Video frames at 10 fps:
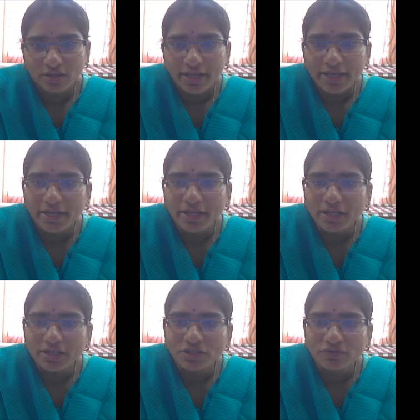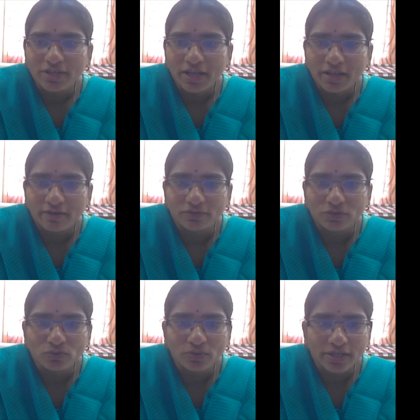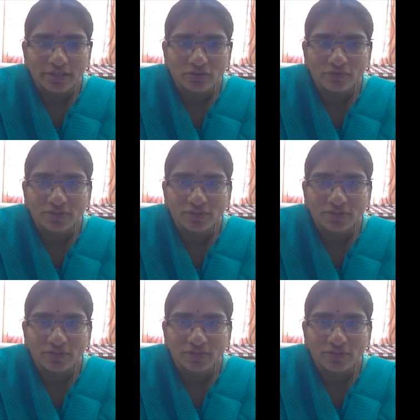In English, we have two kinds of